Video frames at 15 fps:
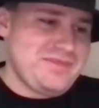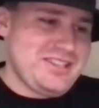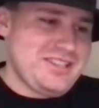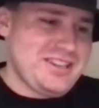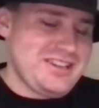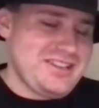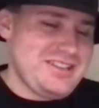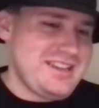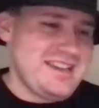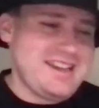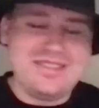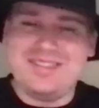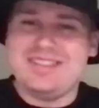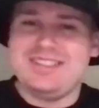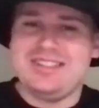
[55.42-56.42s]
so,
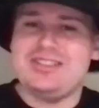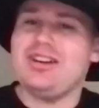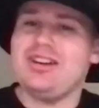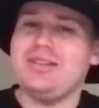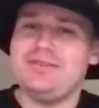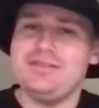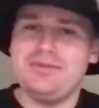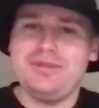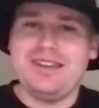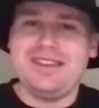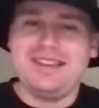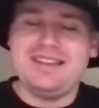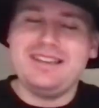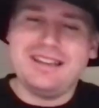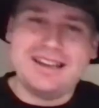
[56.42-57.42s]
yeah, this is home for
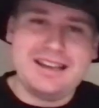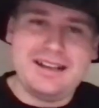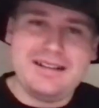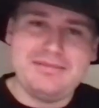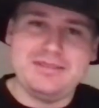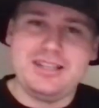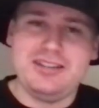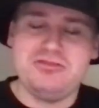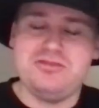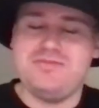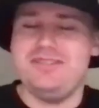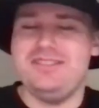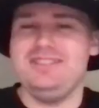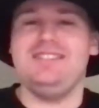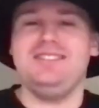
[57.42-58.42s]
me. Country
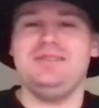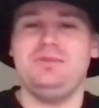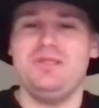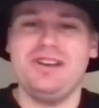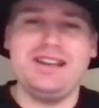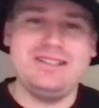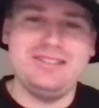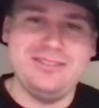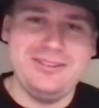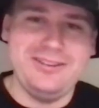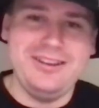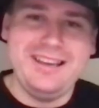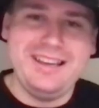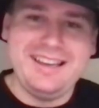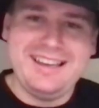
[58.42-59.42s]
music is what I do.
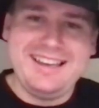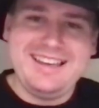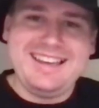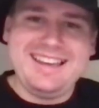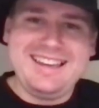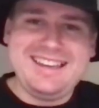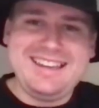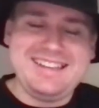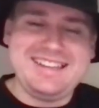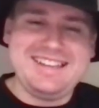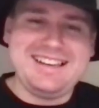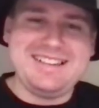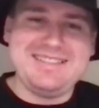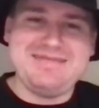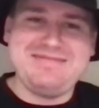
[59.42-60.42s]
And
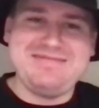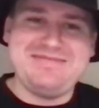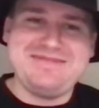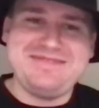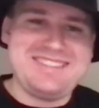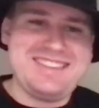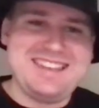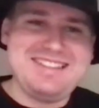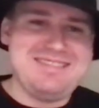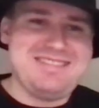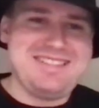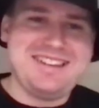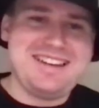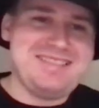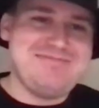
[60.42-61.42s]
yeah,
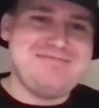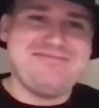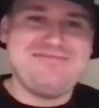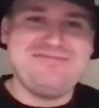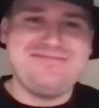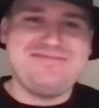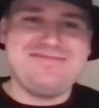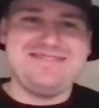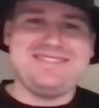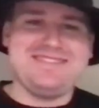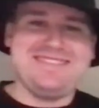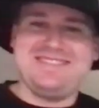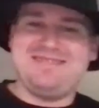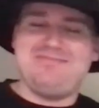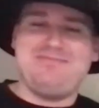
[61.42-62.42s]
I
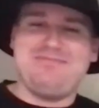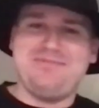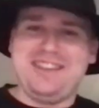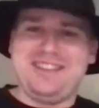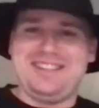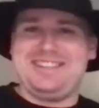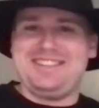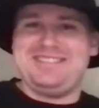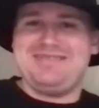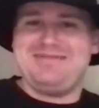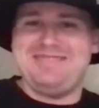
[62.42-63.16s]
that's,